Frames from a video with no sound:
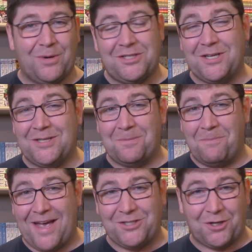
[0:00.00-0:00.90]
which is
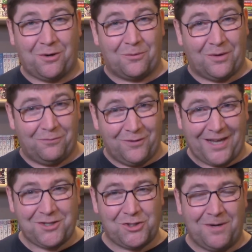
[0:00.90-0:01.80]
magic
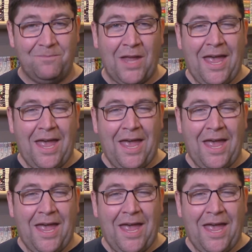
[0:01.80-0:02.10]
reflection.